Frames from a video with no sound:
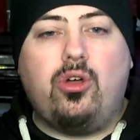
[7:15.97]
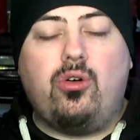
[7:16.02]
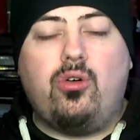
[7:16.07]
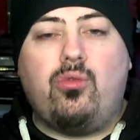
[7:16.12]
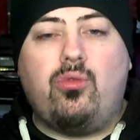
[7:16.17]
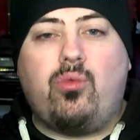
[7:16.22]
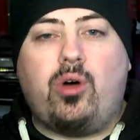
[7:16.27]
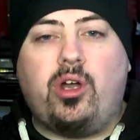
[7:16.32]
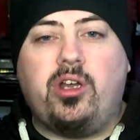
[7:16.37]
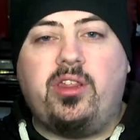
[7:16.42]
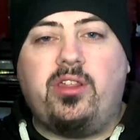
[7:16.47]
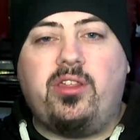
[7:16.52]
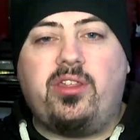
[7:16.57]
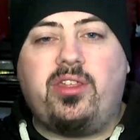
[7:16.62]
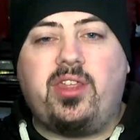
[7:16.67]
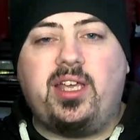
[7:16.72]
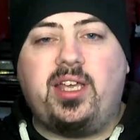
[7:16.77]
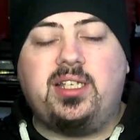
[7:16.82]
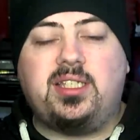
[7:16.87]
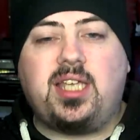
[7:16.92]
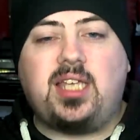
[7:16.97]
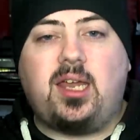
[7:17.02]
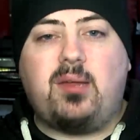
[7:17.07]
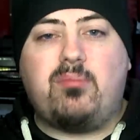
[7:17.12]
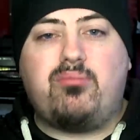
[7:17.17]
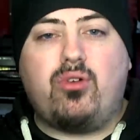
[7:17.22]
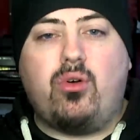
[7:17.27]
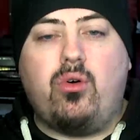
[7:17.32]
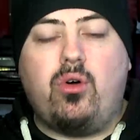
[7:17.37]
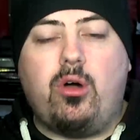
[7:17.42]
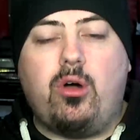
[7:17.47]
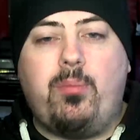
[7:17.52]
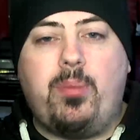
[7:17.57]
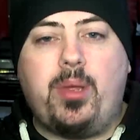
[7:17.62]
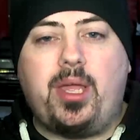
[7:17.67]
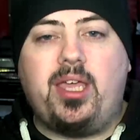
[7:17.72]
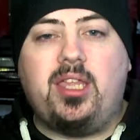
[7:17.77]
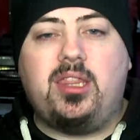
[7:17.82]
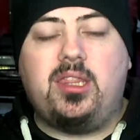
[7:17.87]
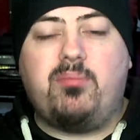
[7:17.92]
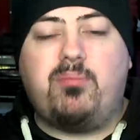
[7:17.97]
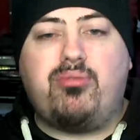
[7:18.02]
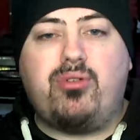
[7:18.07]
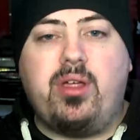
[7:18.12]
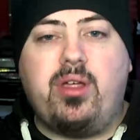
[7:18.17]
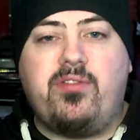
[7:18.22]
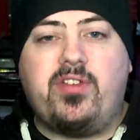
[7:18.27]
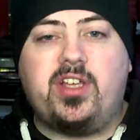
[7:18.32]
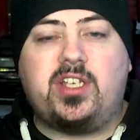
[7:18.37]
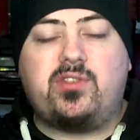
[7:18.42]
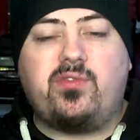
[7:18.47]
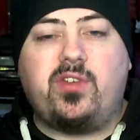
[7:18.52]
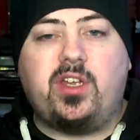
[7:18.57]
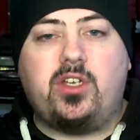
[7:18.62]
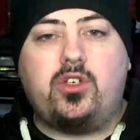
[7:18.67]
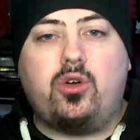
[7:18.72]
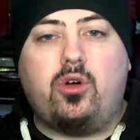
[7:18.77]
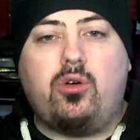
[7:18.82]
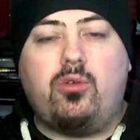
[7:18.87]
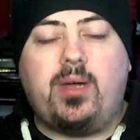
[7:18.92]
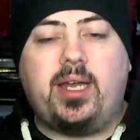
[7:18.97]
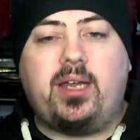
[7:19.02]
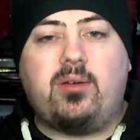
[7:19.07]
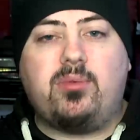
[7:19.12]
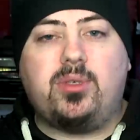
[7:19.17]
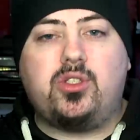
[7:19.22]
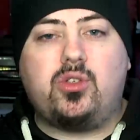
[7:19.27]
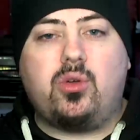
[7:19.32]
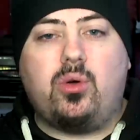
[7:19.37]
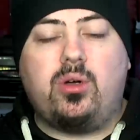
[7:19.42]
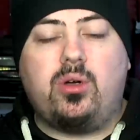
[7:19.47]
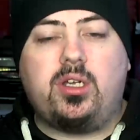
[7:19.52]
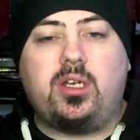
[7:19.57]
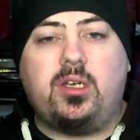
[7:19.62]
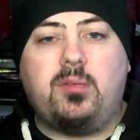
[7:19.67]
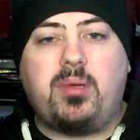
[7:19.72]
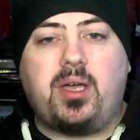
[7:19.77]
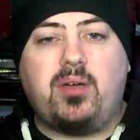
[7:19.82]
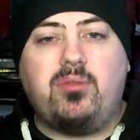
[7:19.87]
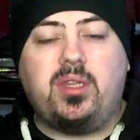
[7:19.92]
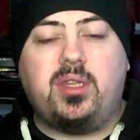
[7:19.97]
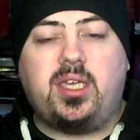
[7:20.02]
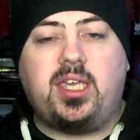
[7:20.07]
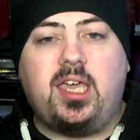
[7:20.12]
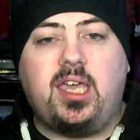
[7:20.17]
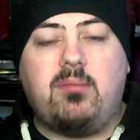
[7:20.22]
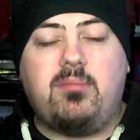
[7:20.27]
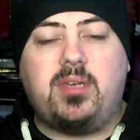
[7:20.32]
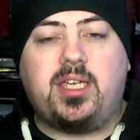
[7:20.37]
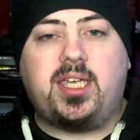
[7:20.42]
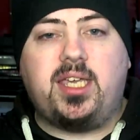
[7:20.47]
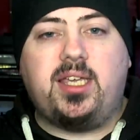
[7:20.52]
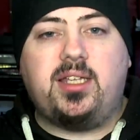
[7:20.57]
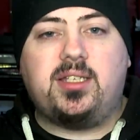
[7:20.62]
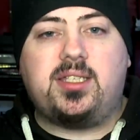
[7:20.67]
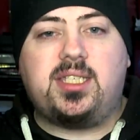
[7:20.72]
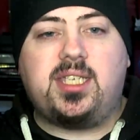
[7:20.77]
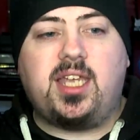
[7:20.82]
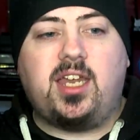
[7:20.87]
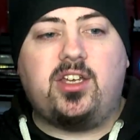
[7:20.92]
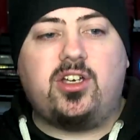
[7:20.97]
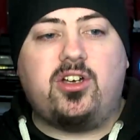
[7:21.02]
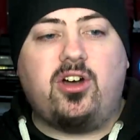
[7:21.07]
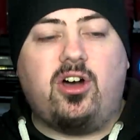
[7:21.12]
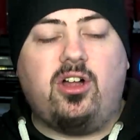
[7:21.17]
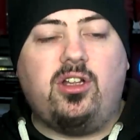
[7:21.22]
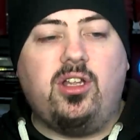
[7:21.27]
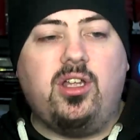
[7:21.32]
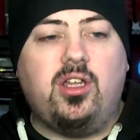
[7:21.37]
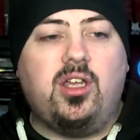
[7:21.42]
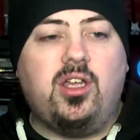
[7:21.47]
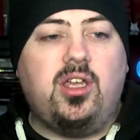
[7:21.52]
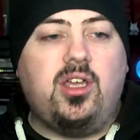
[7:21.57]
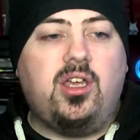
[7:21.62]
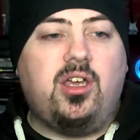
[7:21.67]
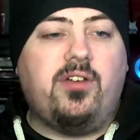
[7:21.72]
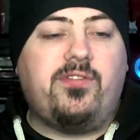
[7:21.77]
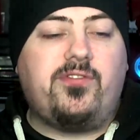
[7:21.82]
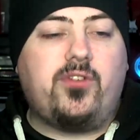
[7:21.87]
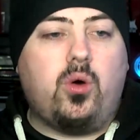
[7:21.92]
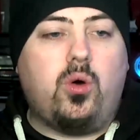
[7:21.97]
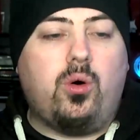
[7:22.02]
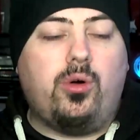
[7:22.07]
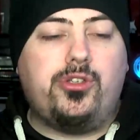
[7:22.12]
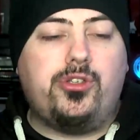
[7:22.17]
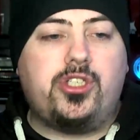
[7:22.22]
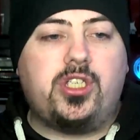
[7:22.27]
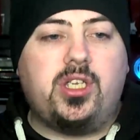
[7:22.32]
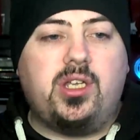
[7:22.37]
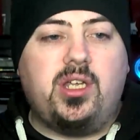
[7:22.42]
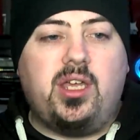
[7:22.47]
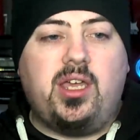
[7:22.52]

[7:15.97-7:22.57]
one of the things that I brought up in the previous video when I was talking about the game against Senegal, of course.